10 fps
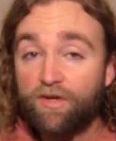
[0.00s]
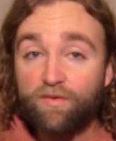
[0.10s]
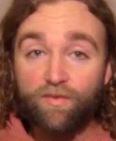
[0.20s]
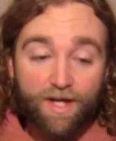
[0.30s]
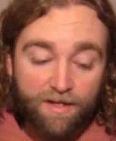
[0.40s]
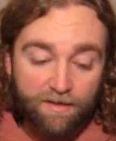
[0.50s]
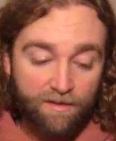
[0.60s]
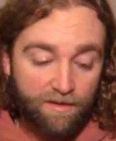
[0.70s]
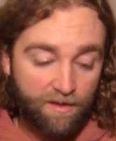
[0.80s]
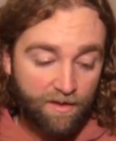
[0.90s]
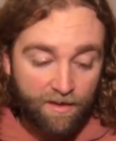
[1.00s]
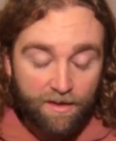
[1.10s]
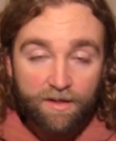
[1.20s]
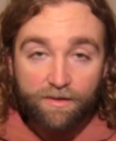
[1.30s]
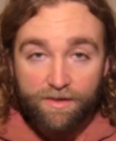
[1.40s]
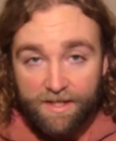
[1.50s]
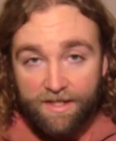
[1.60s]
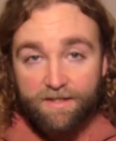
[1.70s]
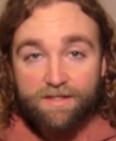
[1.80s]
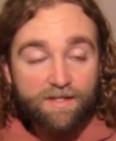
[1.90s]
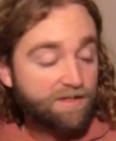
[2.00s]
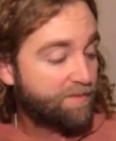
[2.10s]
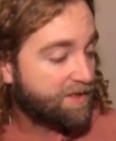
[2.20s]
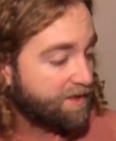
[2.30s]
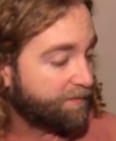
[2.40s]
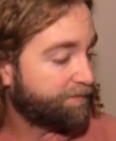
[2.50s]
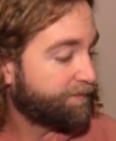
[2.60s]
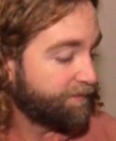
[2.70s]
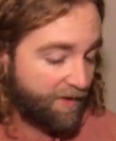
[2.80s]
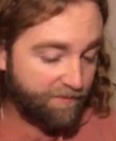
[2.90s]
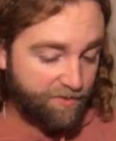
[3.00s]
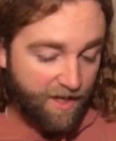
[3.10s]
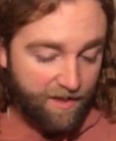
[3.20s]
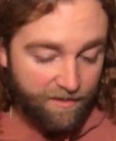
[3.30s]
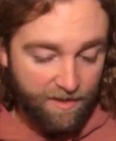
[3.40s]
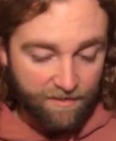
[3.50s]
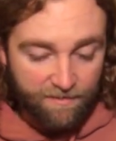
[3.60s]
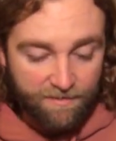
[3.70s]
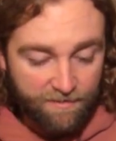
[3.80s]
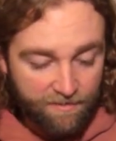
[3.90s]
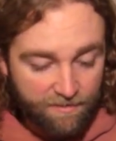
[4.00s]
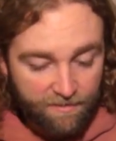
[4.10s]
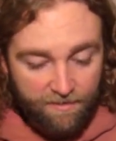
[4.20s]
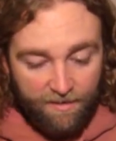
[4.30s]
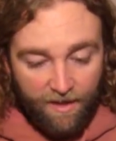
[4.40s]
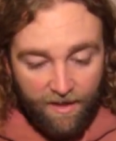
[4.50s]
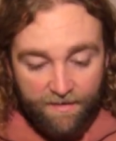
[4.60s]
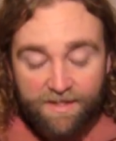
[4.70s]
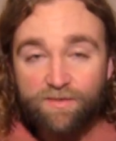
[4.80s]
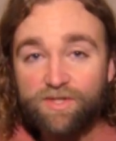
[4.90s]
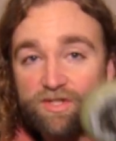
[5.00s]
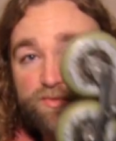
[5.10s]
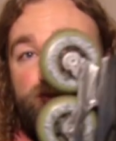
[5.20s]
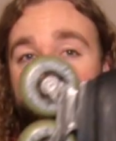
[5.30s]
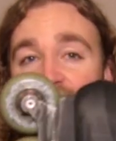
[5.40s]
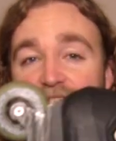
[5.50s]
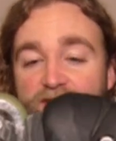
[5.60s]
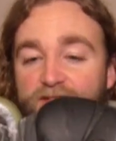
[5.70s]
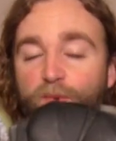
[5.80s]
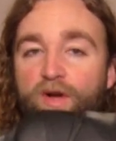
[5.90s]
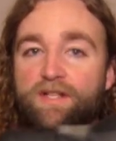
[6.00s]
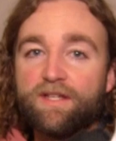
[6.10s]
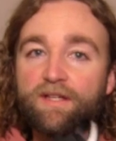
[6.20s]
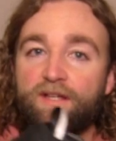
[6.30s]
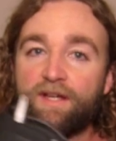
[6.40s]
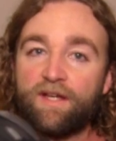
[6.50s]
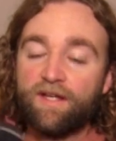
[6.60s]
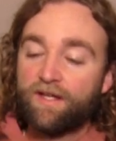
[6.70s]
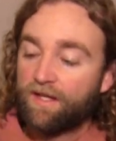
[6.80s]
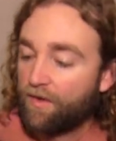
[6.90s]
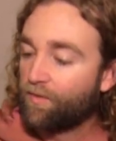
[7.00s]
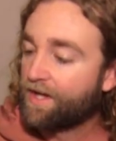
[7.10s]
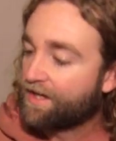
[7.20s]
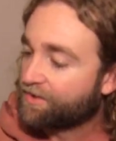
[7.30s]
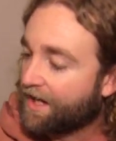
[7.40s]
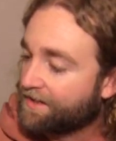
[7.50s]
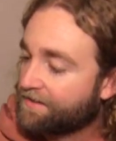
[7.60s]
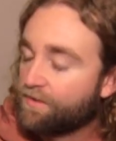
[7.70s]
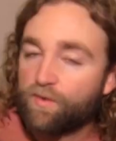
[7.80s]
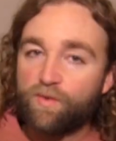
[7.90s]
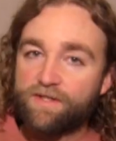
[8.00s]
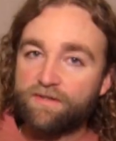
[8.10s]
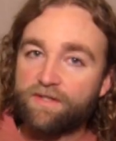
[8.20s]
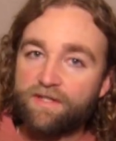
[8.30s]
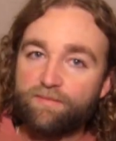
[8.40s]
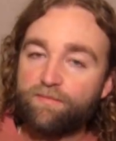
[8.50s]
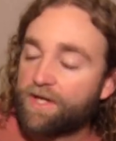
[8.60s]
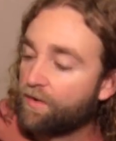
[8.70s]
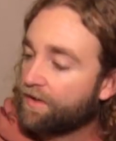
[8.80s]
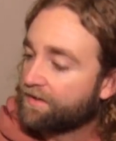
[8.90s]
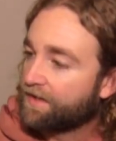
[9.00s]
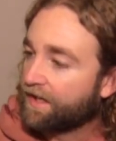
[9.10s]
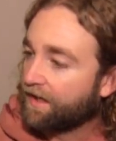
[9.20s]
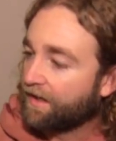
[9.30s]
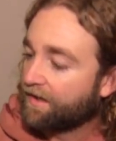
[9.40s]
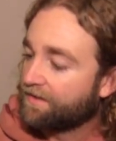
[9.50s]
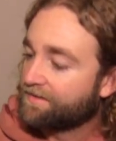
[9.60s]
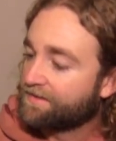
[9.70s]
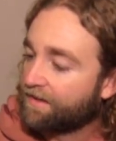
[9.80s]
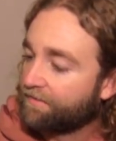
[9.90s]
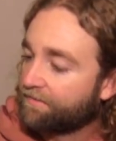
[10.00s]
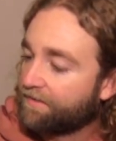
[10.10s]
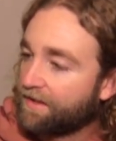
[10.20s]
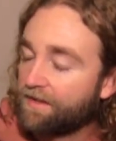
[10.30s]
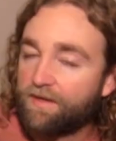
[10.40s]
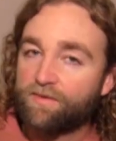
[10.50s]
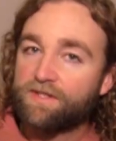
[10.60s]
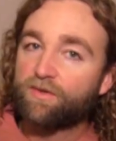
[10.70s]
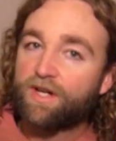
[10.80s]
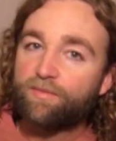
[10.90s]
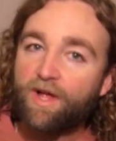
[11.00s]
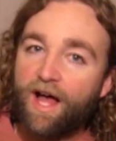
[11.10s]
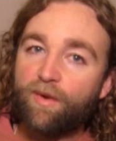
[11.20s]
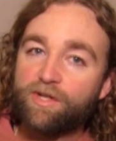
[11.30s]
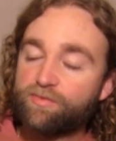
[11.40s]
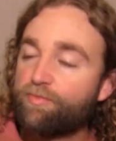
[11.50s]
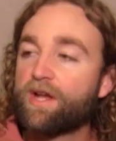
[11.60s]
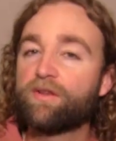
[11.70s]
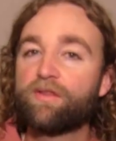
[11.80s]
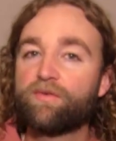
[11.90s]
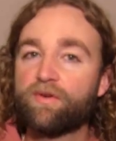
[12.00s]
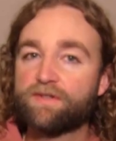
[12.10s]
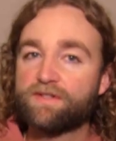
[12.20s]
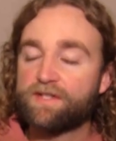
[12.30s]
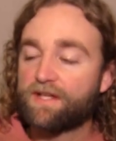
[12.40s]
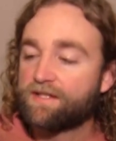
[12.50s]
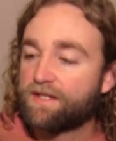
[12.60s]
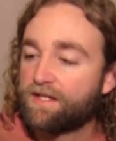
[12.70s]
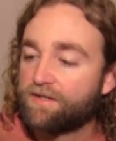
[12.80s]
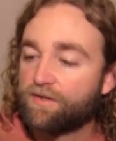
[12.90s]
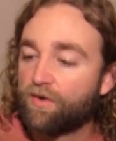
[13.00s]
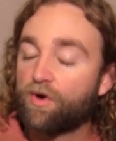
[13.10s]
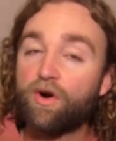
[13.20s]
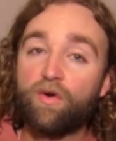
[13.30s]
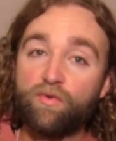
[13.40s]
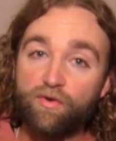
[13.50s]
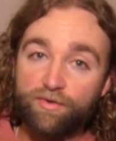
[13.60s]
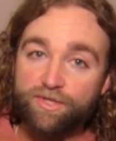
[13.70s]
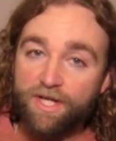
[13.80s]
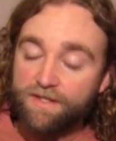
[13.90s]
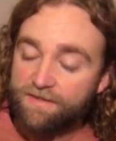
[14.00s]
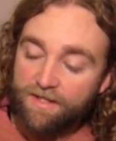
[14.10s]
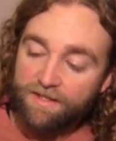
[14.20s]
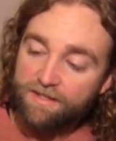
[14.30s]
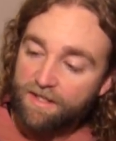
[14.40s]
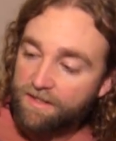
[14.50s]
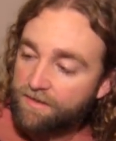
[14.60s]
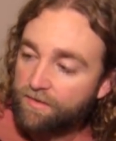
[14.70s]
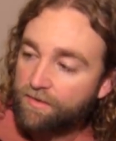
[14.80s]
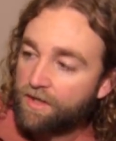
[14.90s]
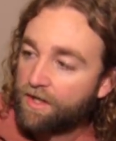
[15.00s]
run leading into the Smedium of trying things. This was just really disappointing when I tried to do wizardy big wheel like stuff. That it was incredible how much better the Roces 1992 or Roces 1992,